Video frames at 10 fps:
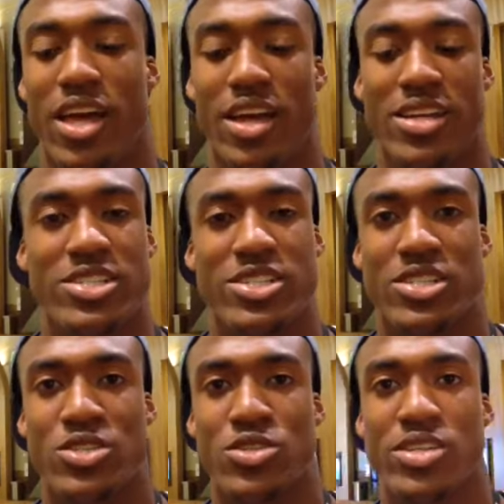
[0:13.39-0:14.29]
and just
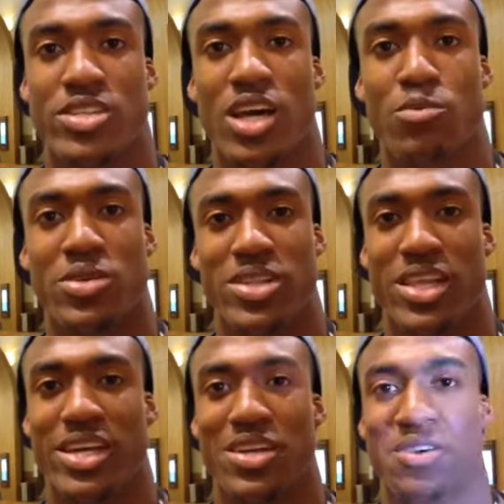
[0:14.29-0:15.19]
enjoying your time in
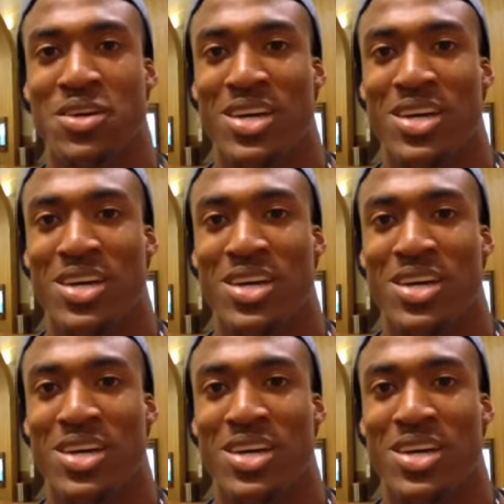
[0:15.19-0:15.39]
Orlando.